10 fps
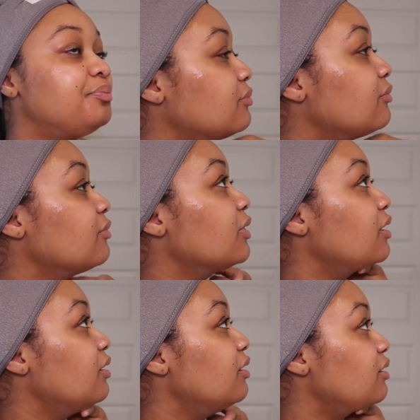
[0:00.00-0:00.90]
This
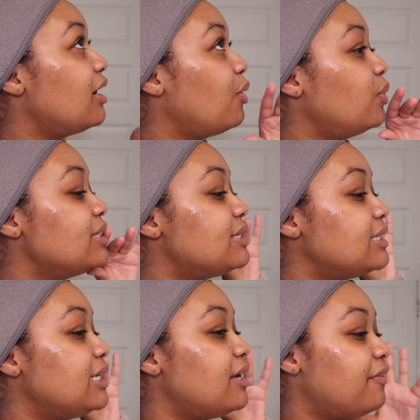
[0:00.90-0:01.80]
double chin, I wanna
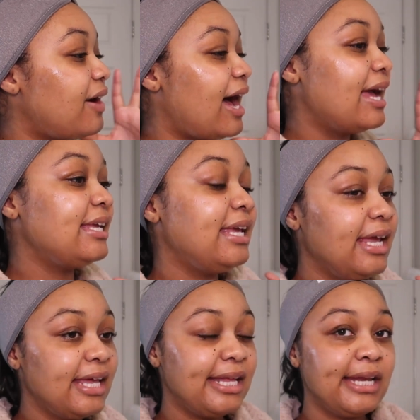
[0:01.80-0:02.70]
see if I
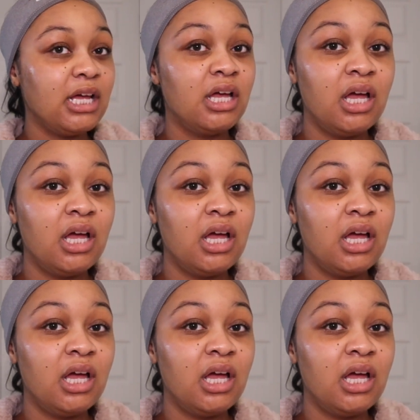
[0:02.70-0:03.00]
can